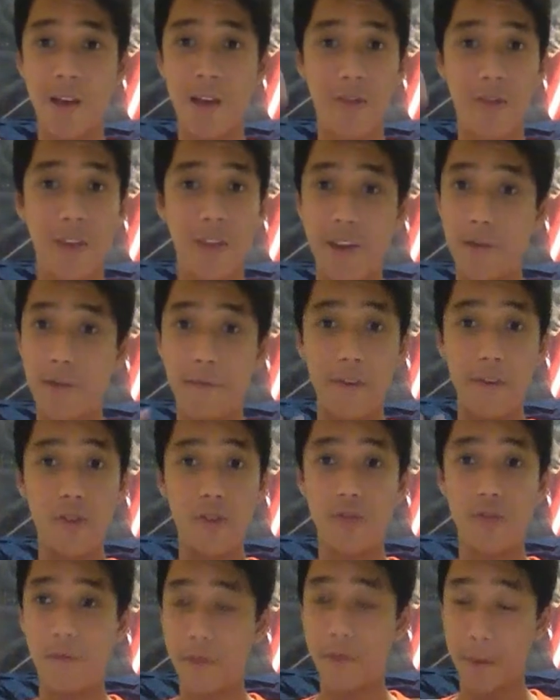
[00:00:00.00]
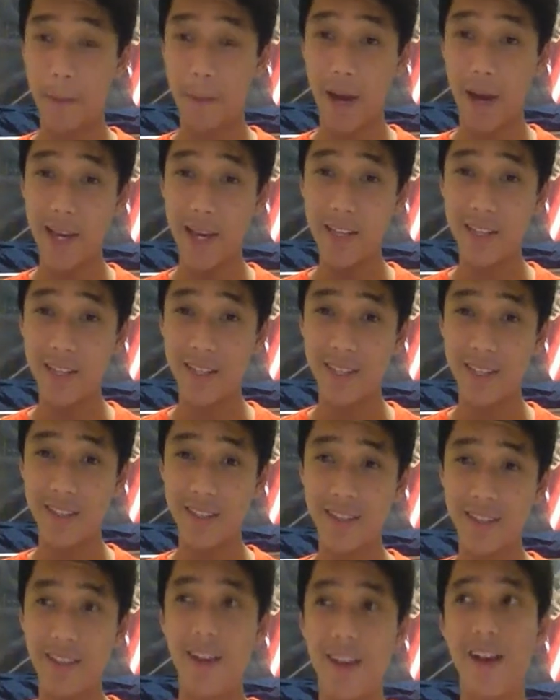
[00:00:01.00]
Thank you, Feet Feet Pies.
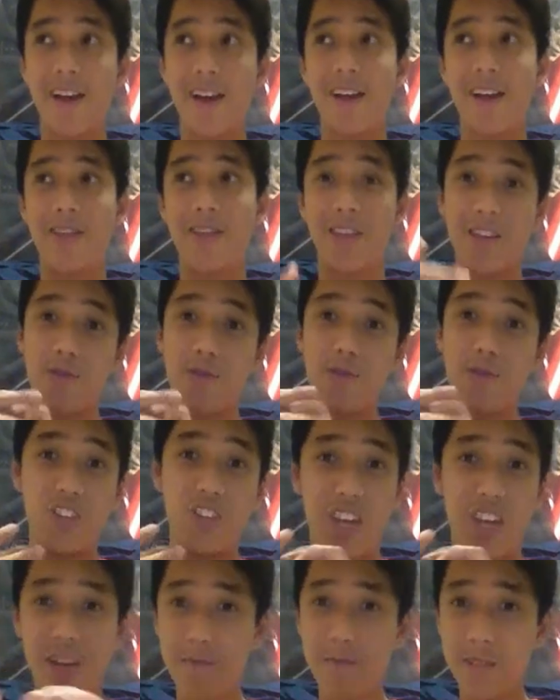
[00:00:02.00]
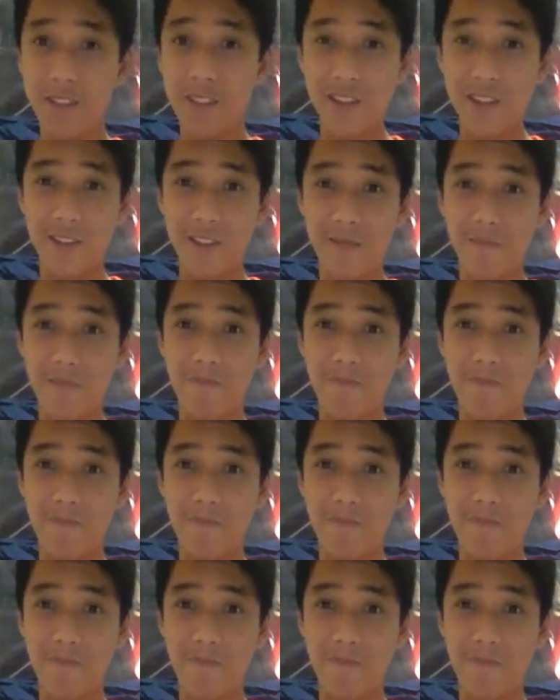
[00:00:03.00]
Thank you, James.